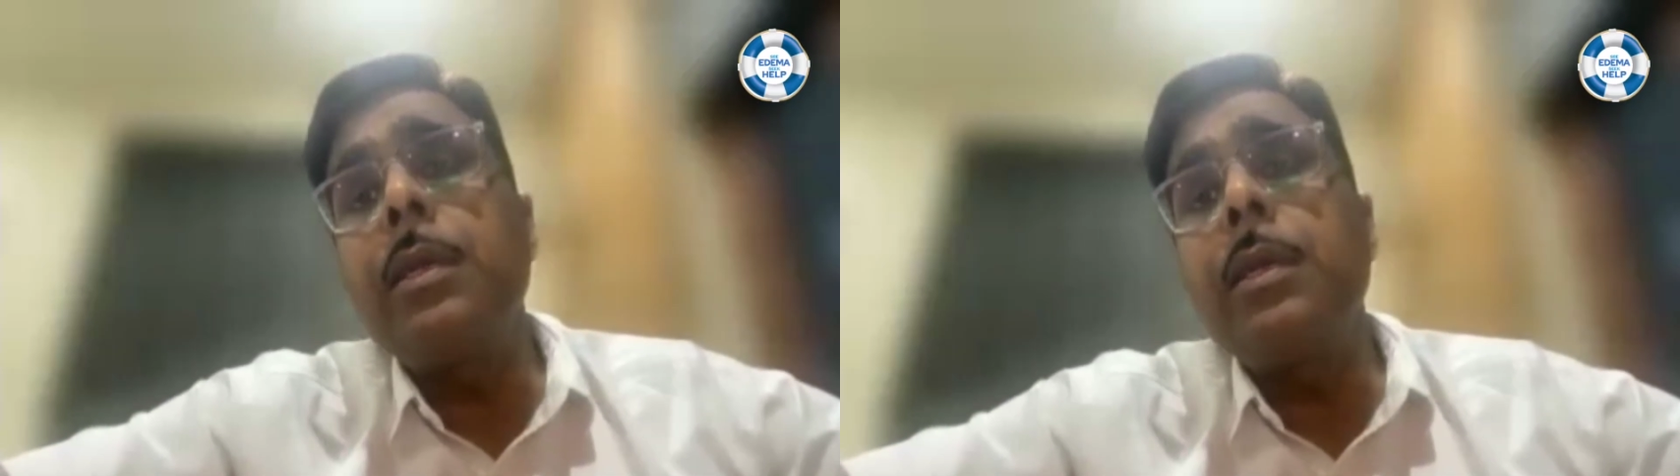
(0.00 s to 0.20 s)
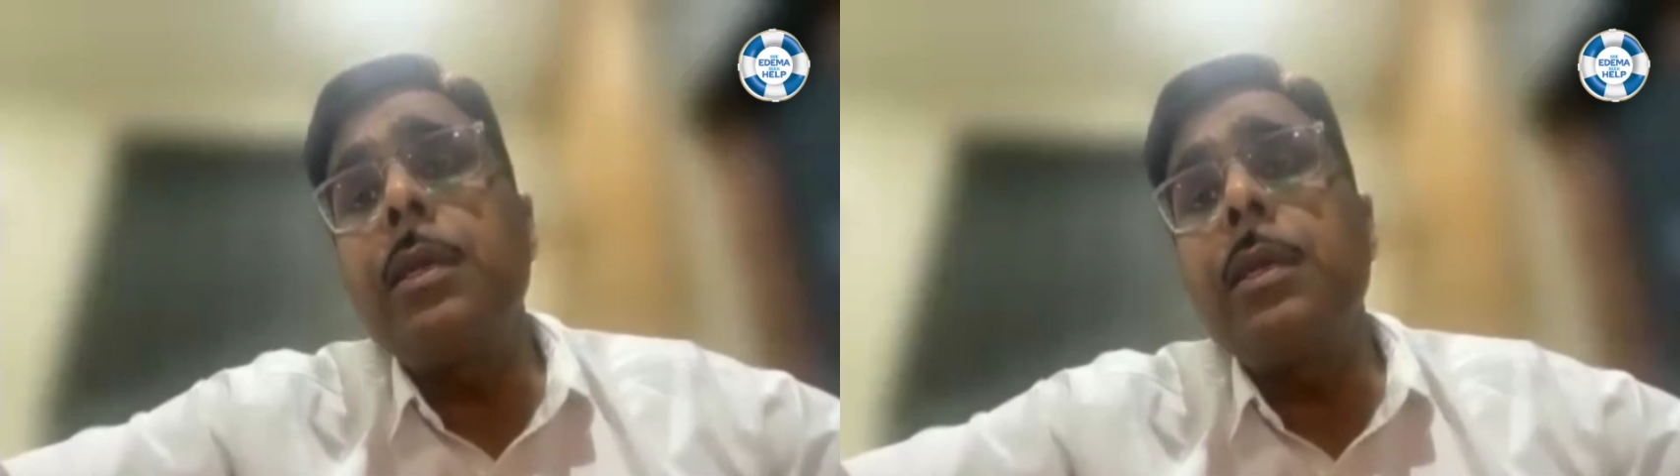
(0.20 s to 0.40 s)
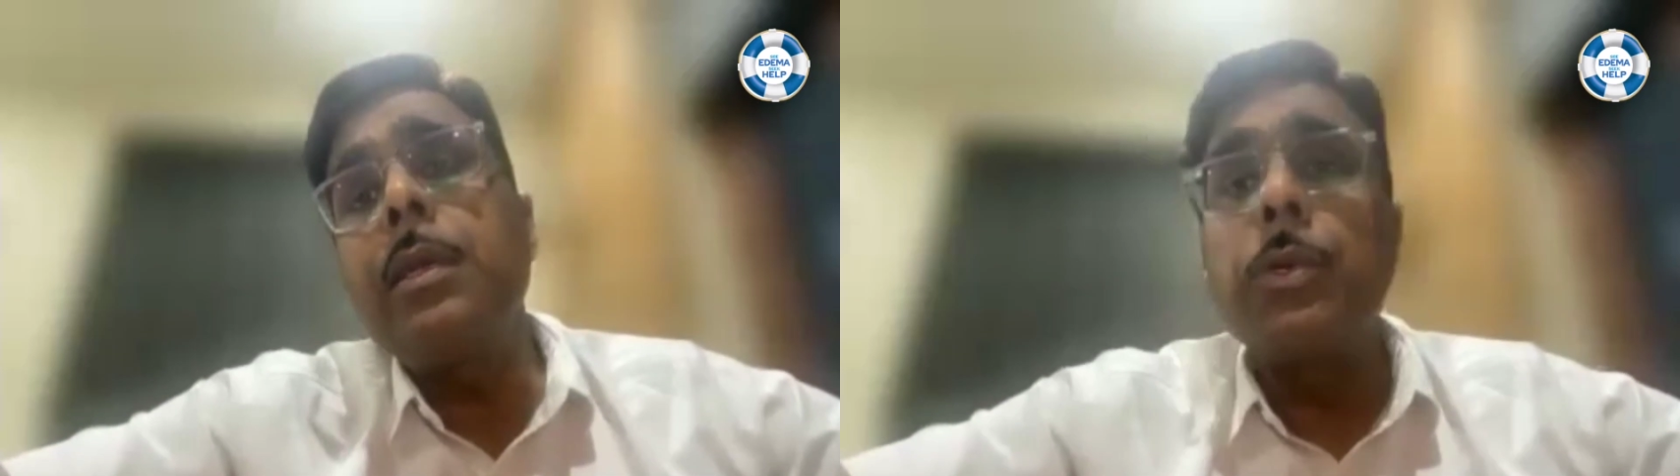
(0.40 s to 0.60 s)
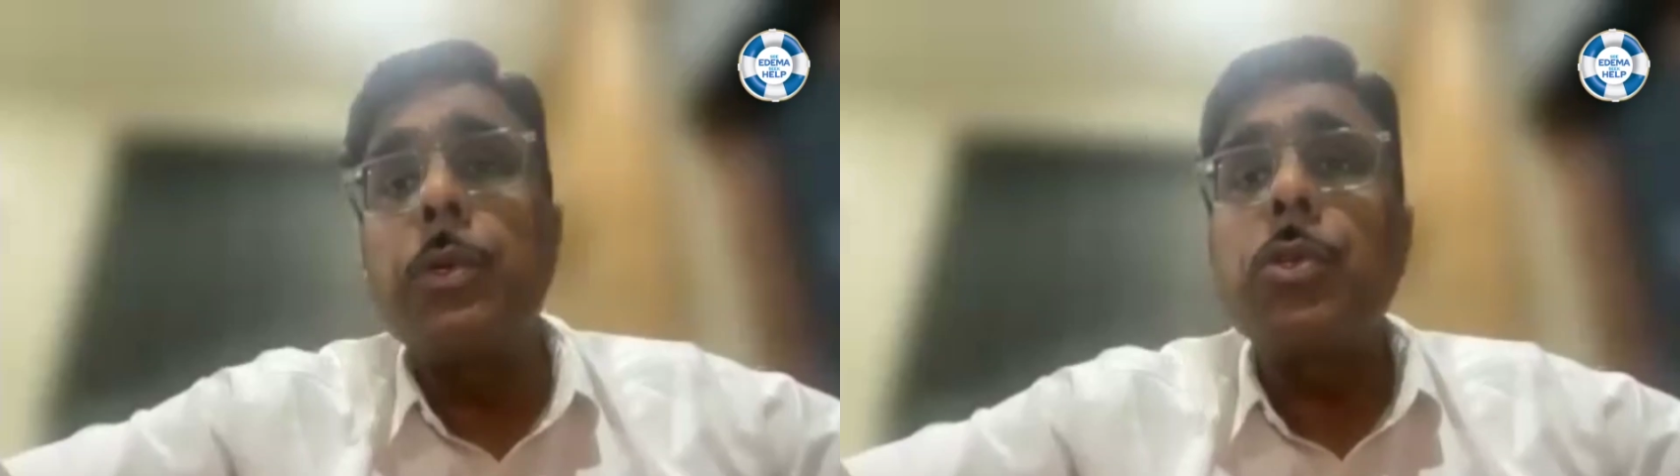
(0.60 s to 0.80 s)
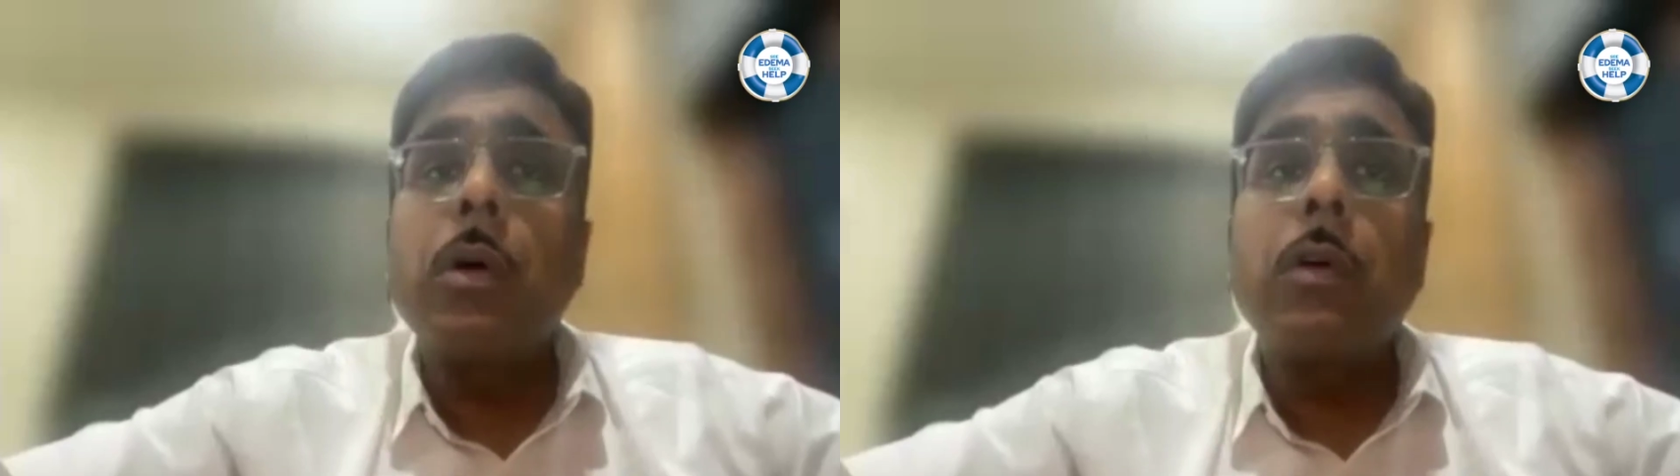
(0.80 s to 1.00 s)
and
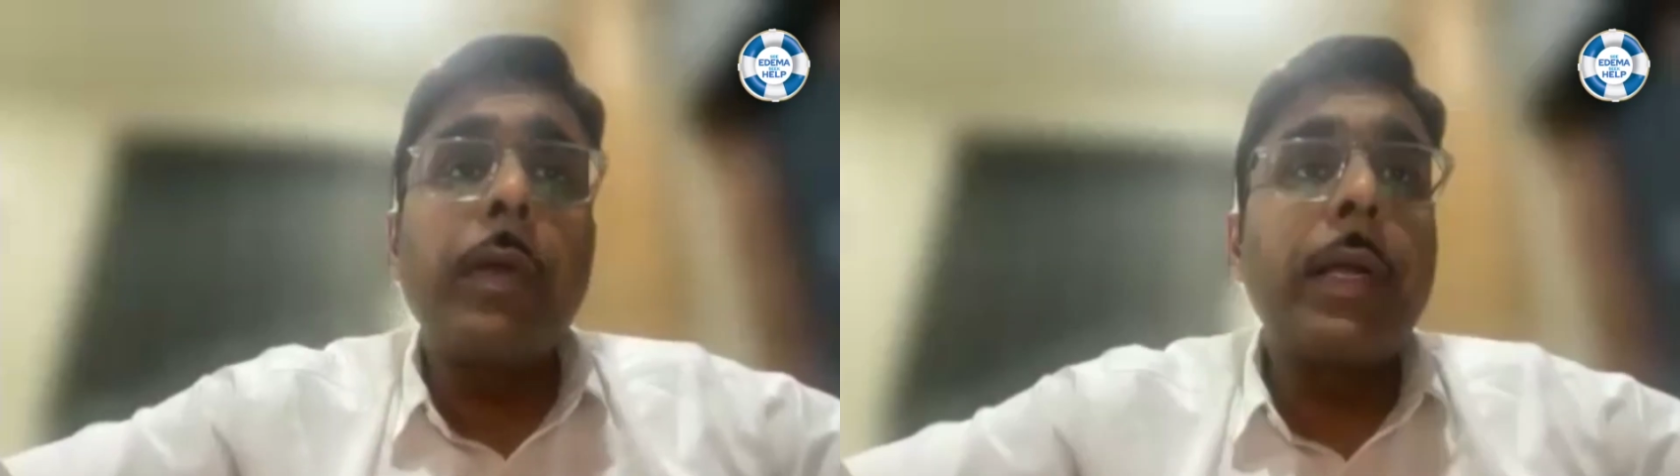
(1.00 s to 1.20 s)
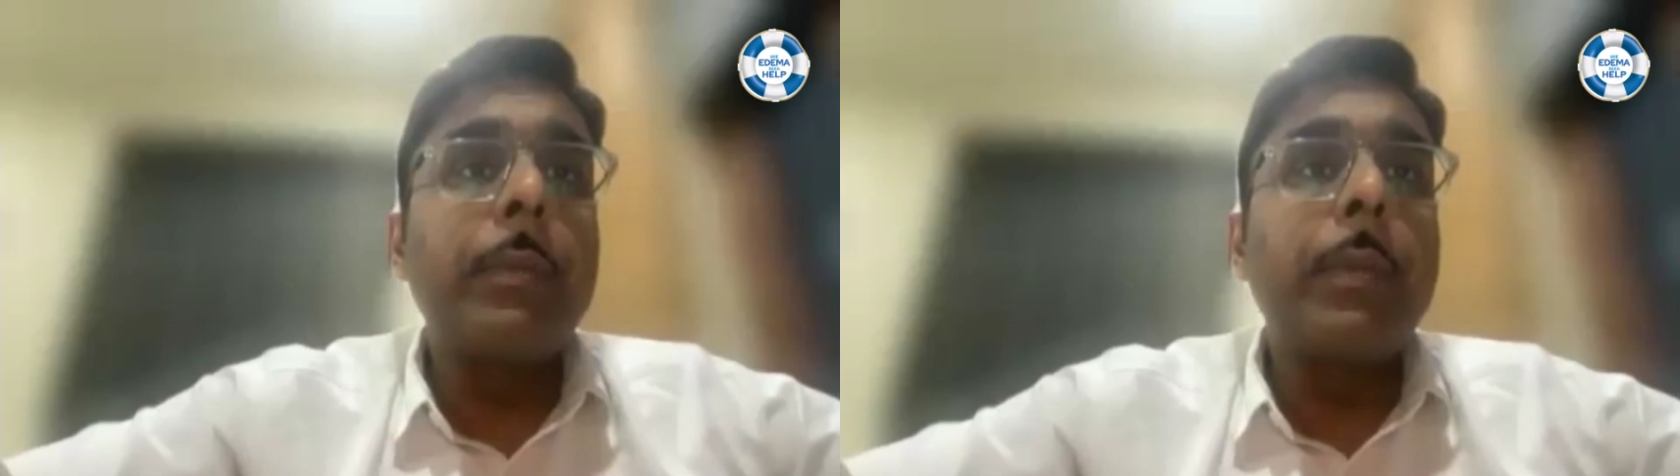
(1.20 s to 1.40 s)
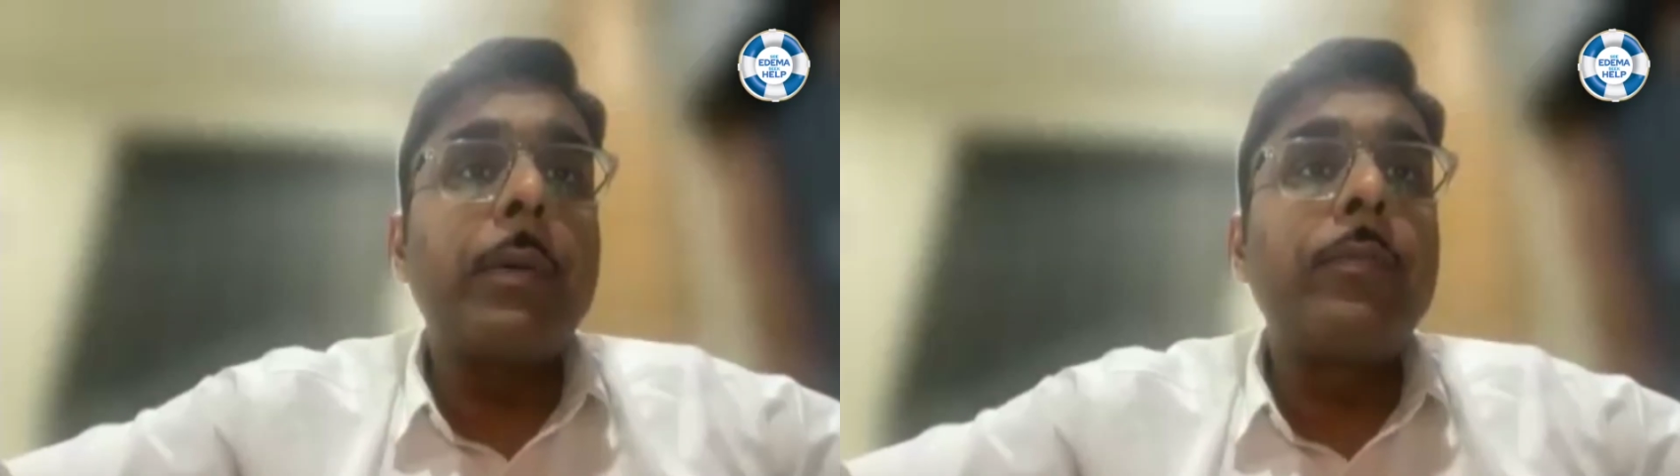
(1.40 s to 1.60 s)
distribution of edema.